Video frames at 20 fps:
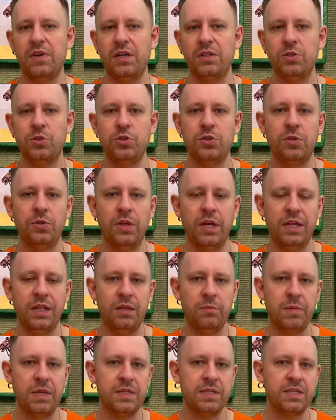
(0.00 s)
additional
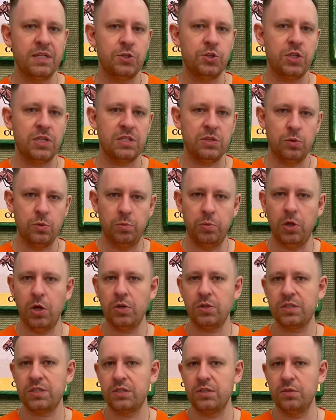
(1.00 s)
elements such as new
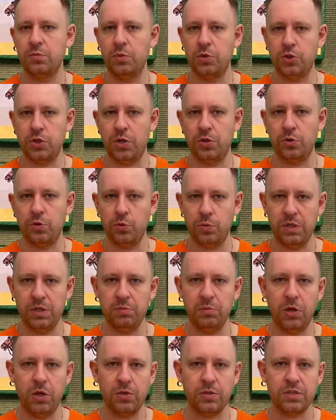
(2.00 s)
blocks, which are green
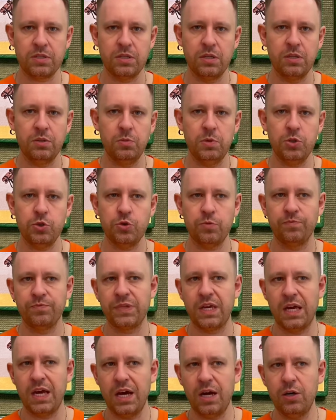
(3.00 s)
blocks, which
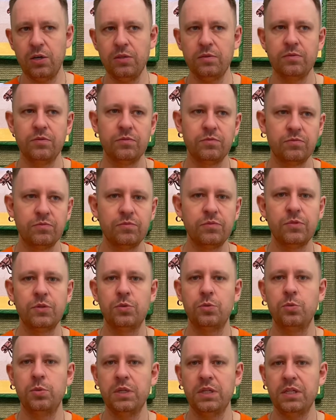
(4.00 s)
are
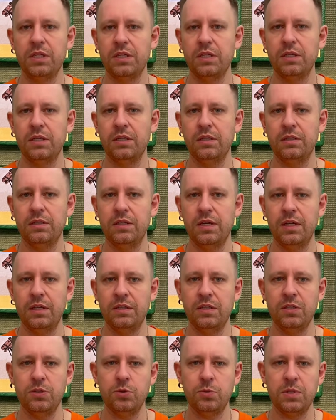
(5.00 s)
really
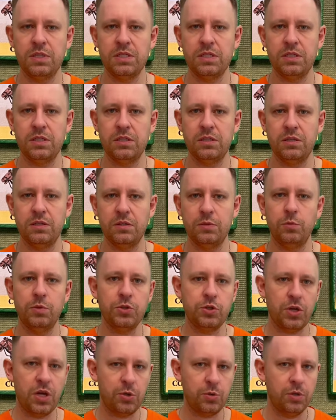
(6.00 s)

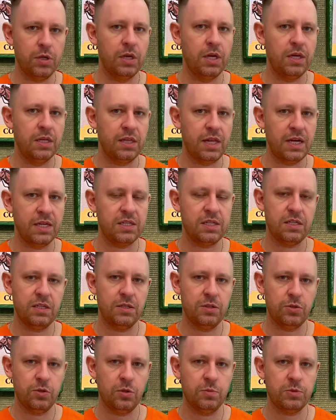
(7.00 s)
which are nice
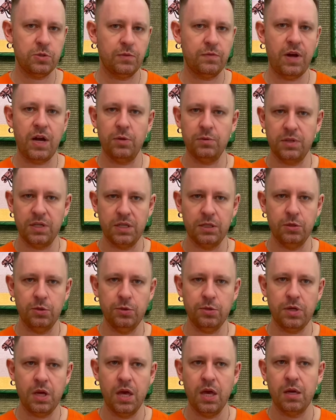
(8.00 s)
in terms of how they
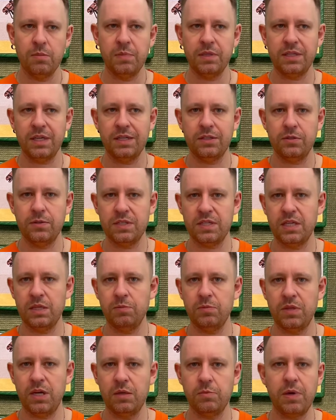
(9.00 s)
look, but at the
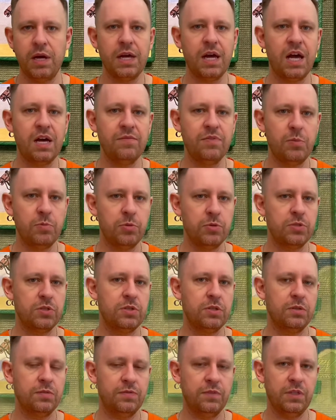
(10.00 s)
same time I have a
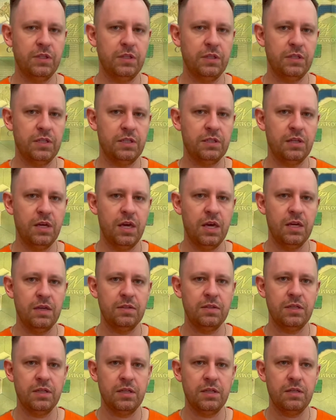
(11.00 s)
personal feeling that
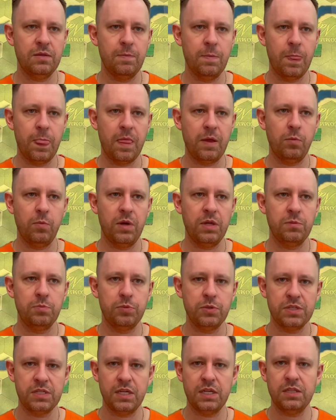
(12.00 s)
they, when
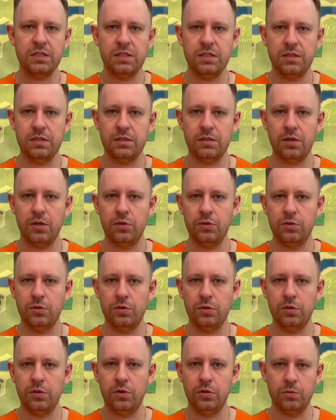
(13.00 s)
presented
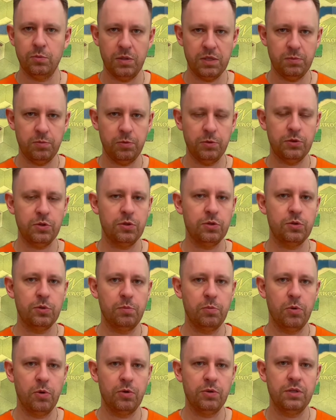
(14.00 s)
when put on the
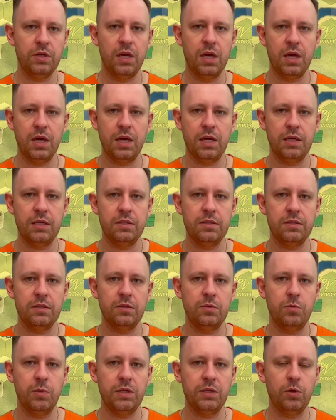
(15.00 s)
board and
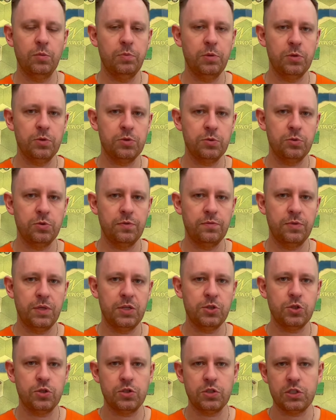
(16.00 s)
when opposed to the
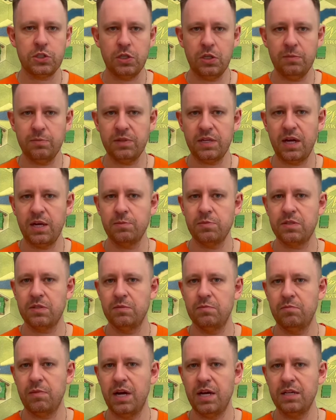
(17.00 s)
French,
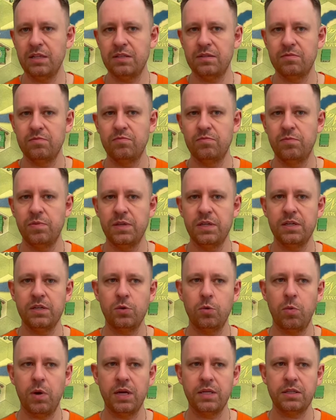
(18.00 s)
sometimes might be
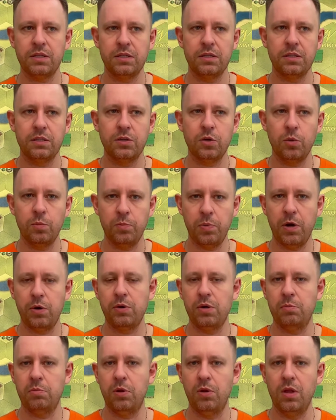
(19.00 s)
quite
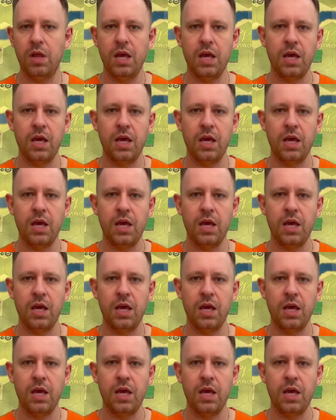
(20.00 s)
comparable.